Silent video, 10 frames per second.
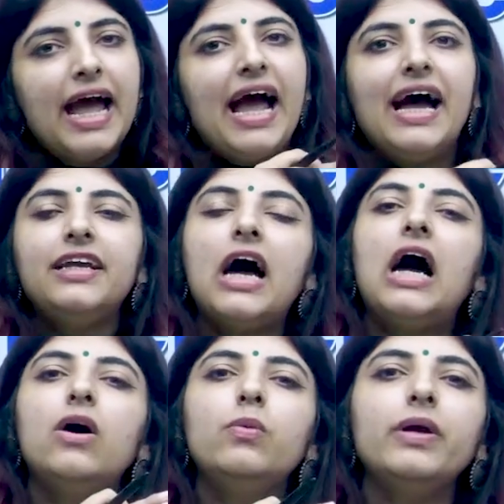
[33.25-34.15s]
And
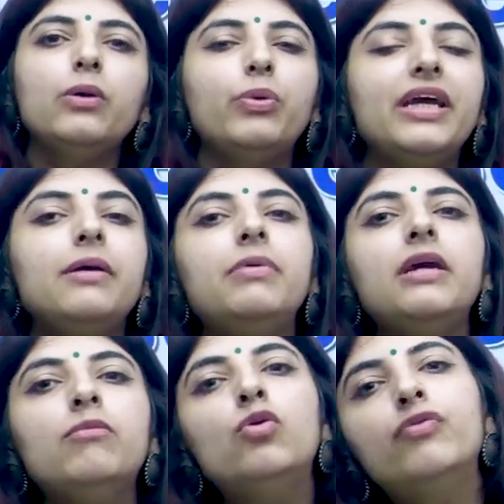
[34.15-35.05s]
how will we
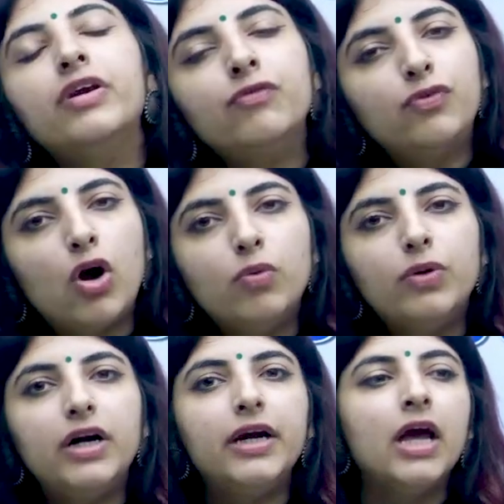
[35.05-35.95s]
be moving
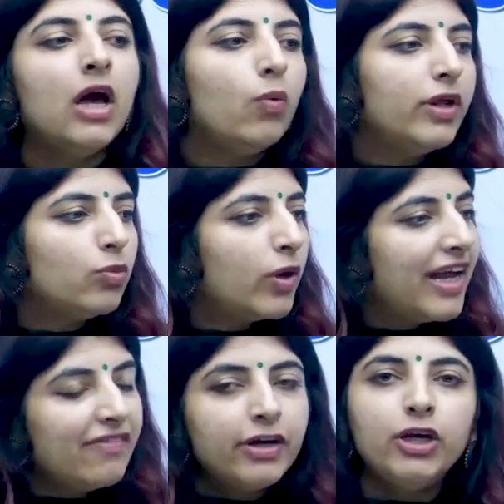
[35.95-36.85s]
forward with
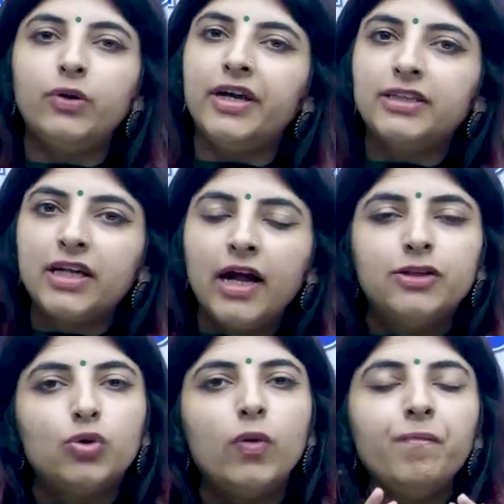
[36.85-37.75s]
whatever units.
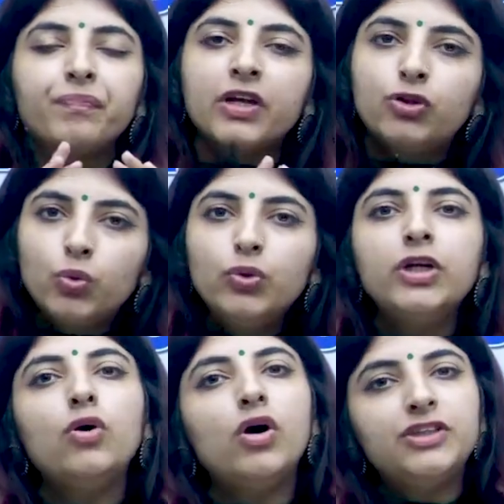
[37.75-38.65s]
So through the
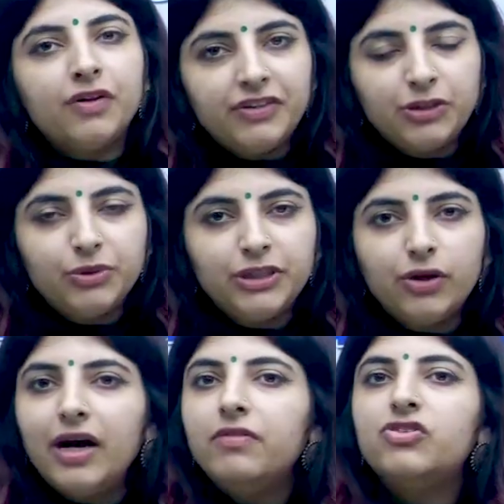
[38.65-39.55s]
course of this video,
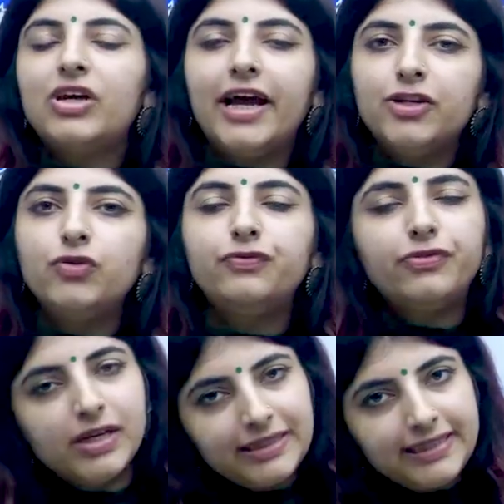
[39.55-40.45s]
I will try to
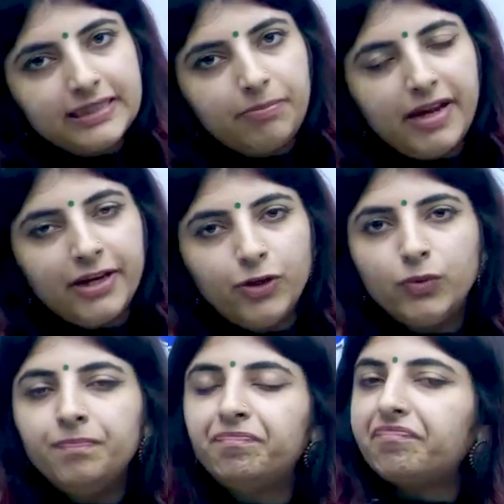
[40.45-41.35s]
first explain you